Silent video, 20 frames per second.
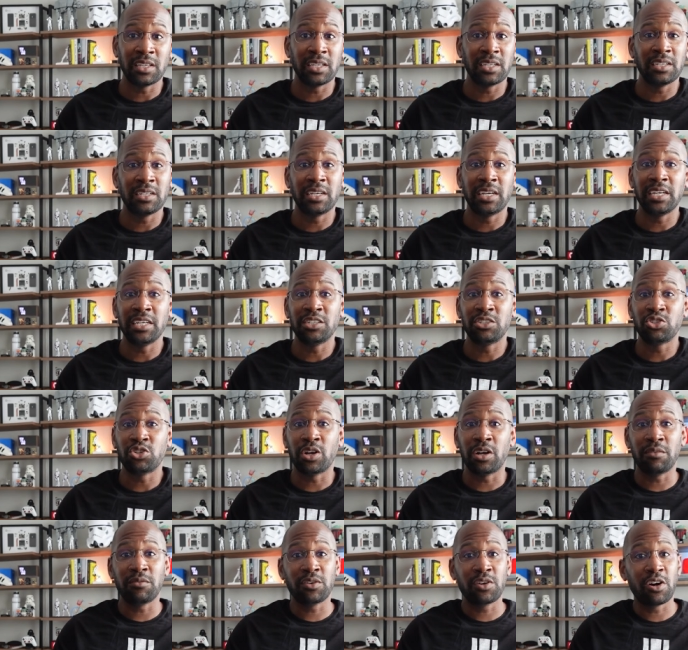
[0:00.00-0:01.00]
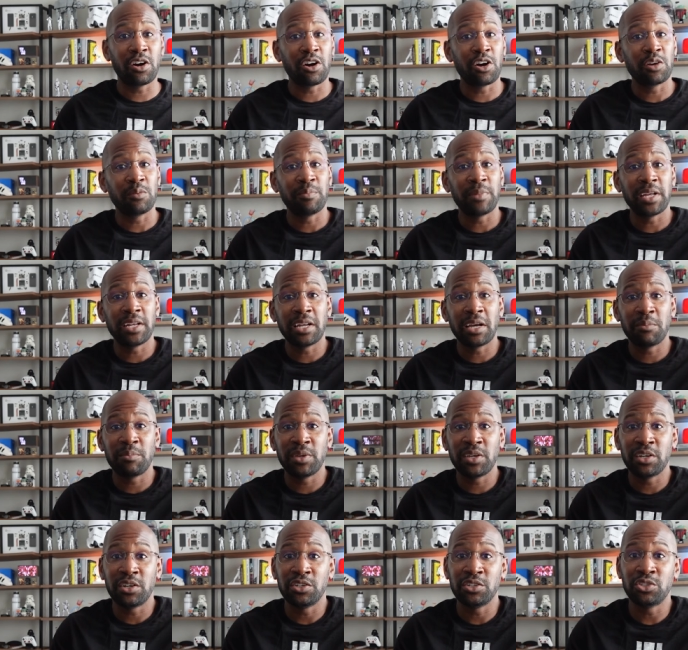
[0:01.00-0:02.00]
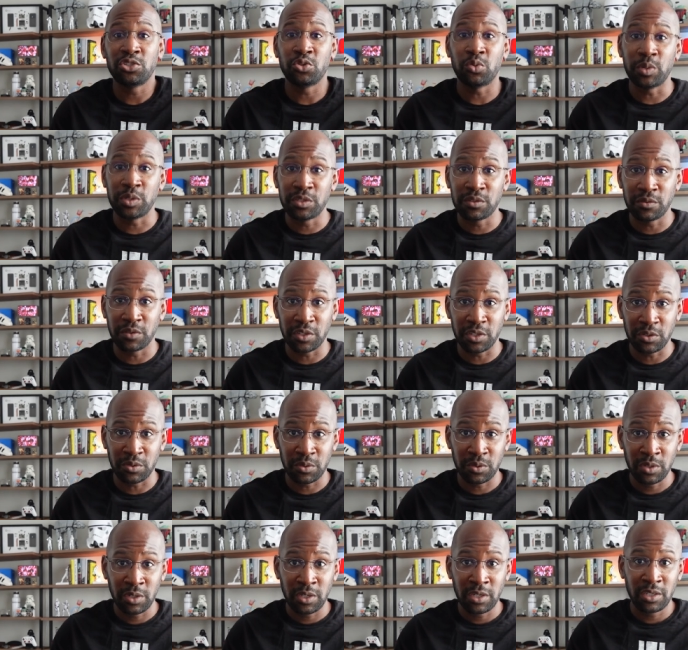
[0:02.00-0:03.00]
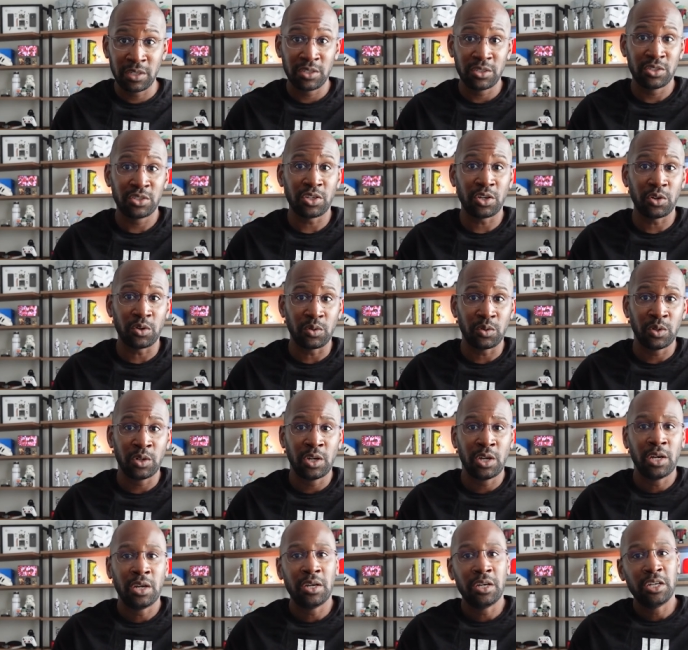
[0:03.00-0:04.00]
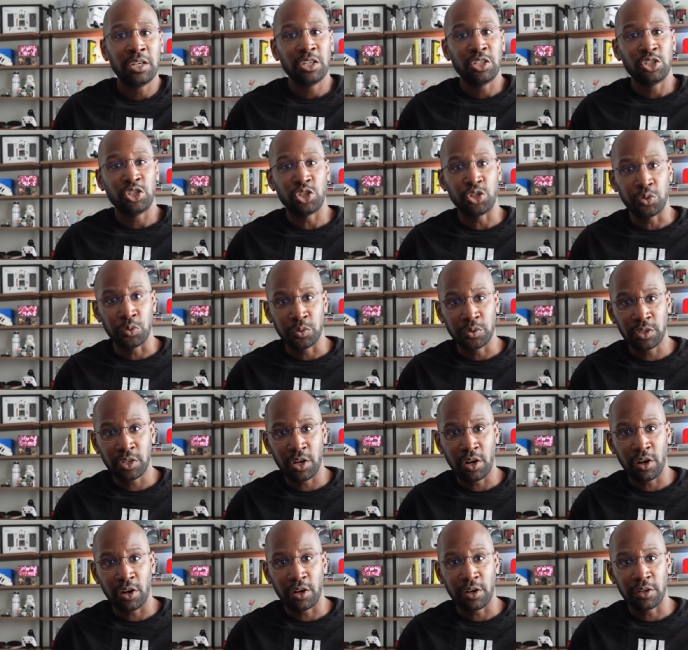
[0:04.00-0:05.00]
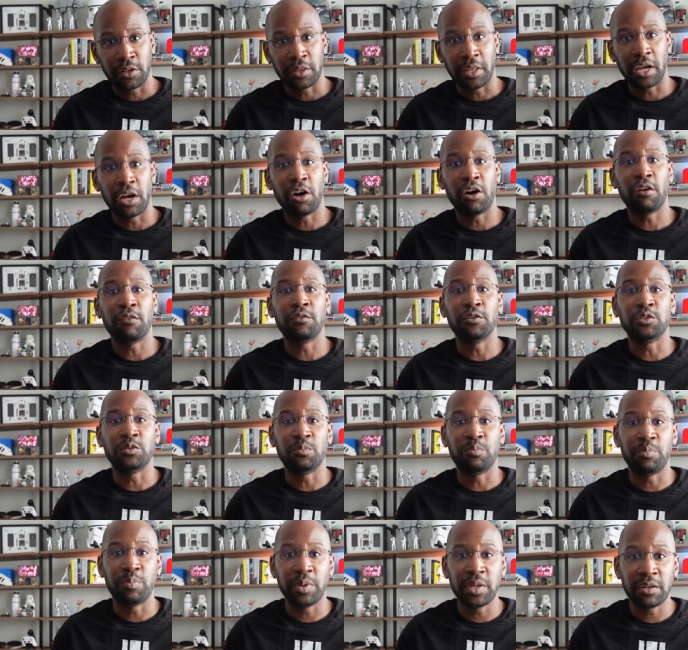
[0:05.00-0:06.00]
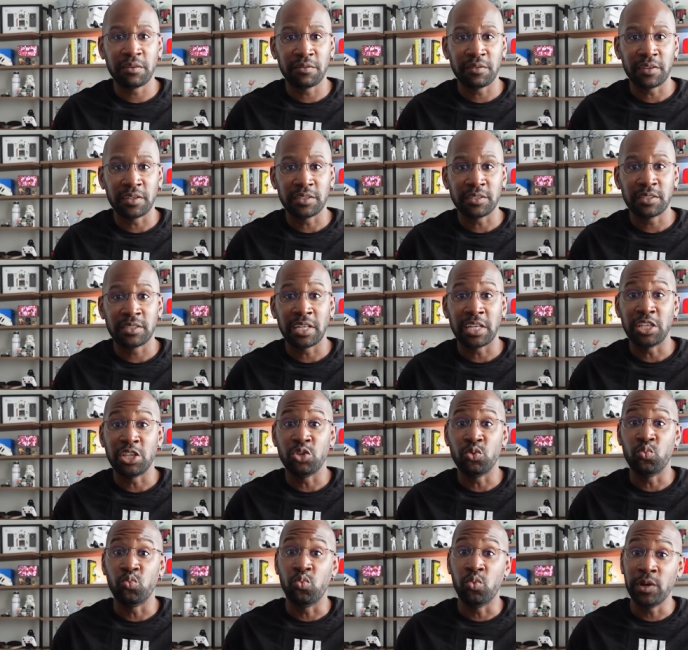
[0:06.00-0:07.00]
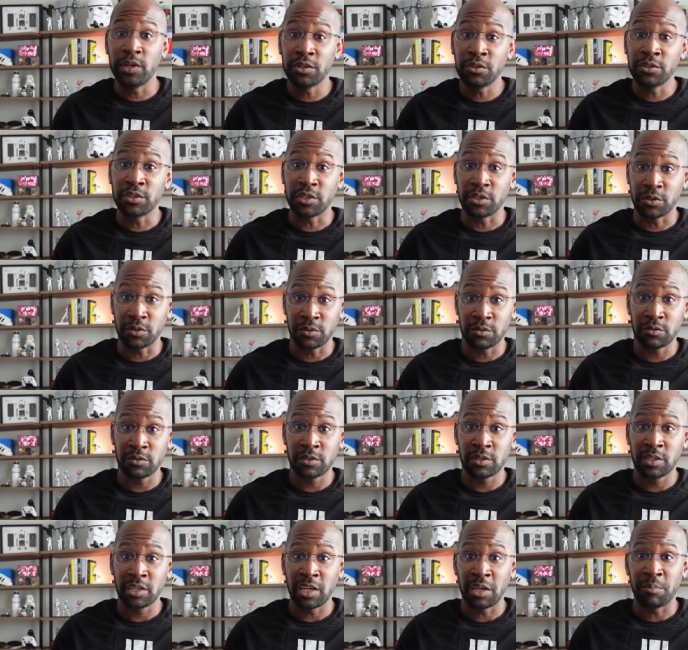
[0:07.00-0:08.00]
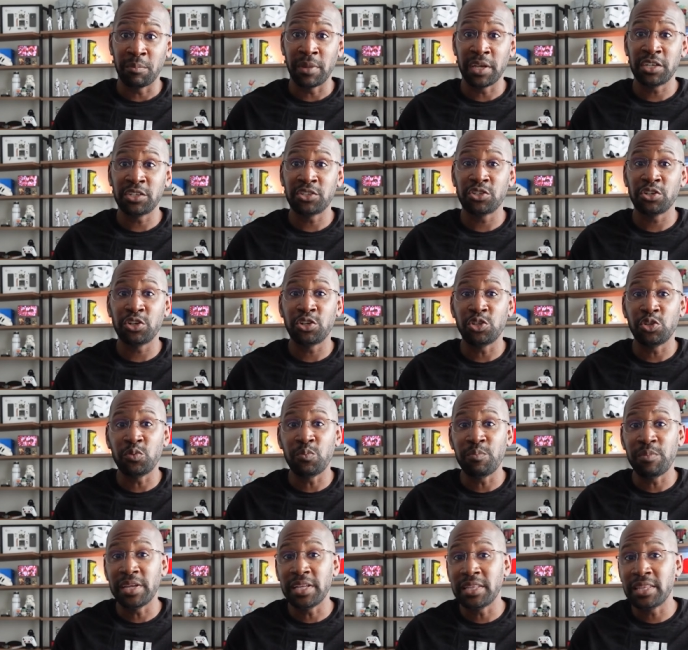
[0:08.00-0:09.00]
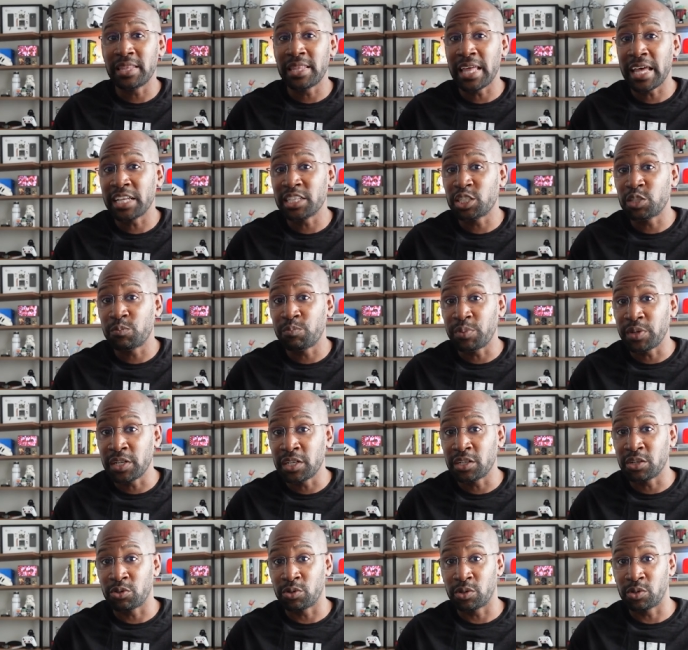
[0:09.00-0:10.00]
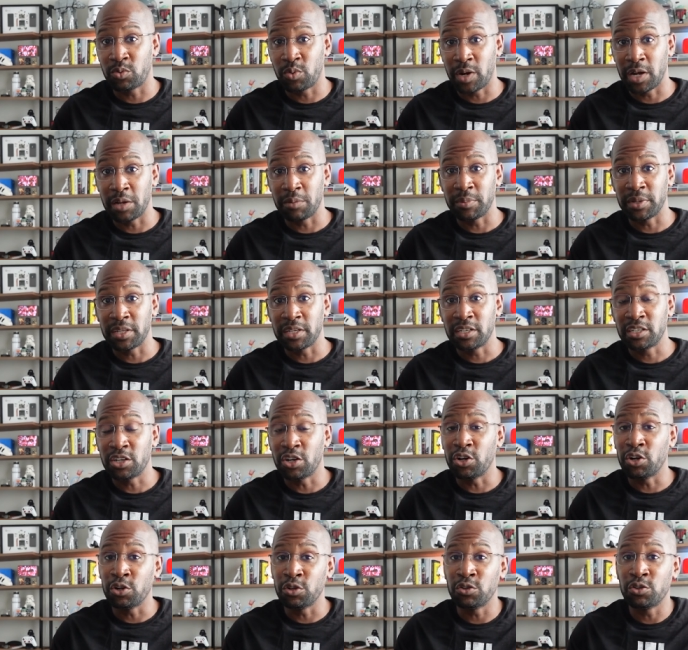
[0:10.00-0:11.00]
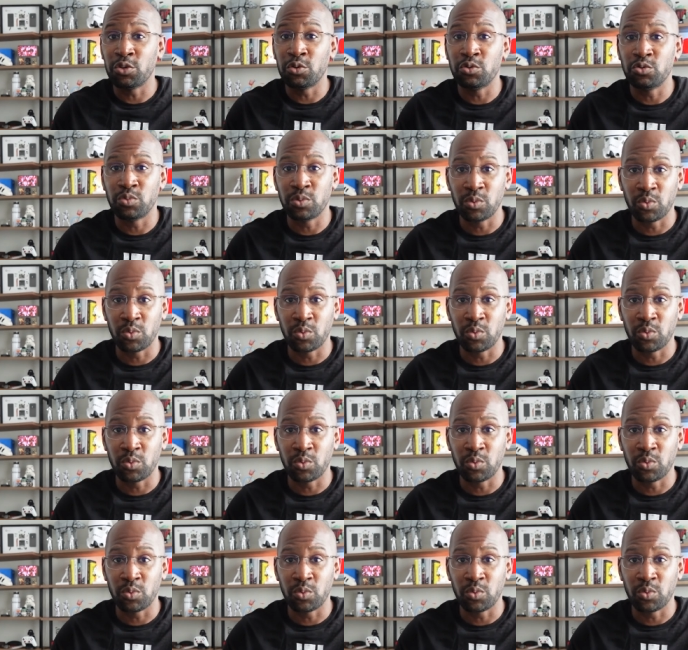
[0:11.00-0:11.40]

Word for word: then a travel card may not be a good choice for you. So choose a card that offers benefits that you will use and make sure you meet that spending requirement to earn those